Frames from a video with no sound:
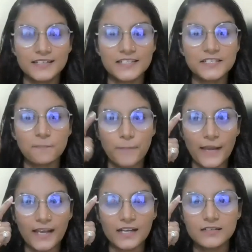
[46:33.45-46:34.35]
That
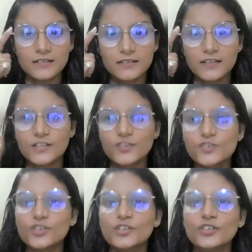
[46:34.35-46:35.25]
spec
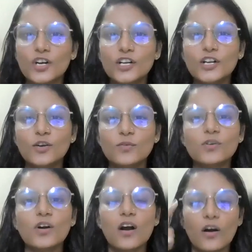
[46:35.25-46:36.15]
should not
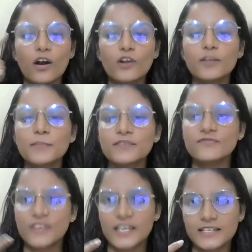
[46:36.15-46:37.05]
look odd on my
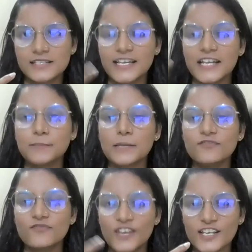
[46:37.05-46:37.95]
face, and
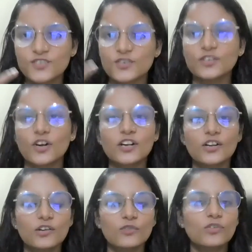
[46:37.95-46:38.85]
my face should not
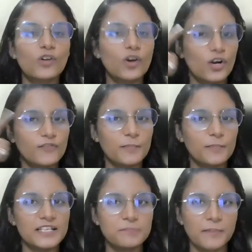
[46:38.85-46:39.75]
look odd with
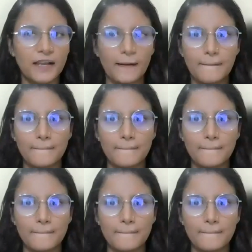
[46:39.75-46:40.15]
my spec.